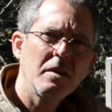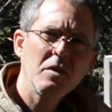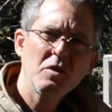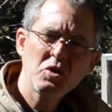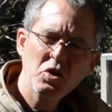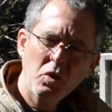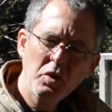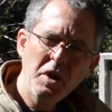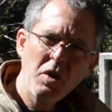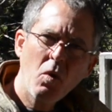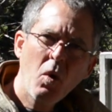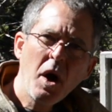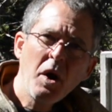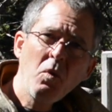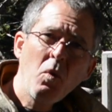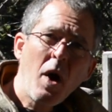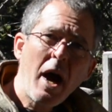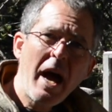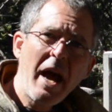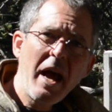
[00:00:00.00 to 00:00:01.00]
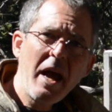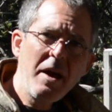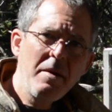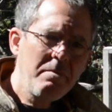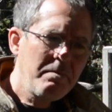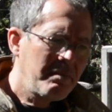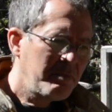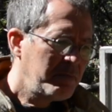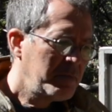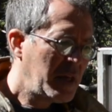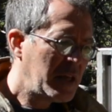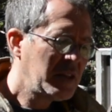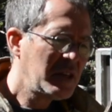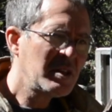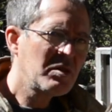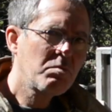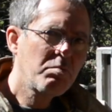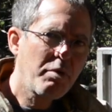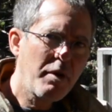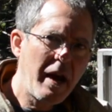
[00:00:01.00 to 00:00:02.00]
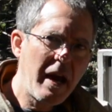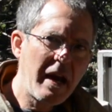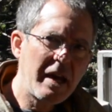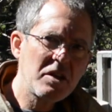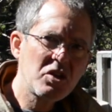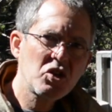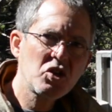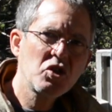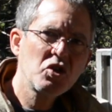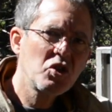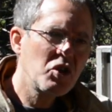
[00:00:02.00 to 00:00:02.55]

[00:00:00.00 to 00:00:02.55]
There's only one way that this branch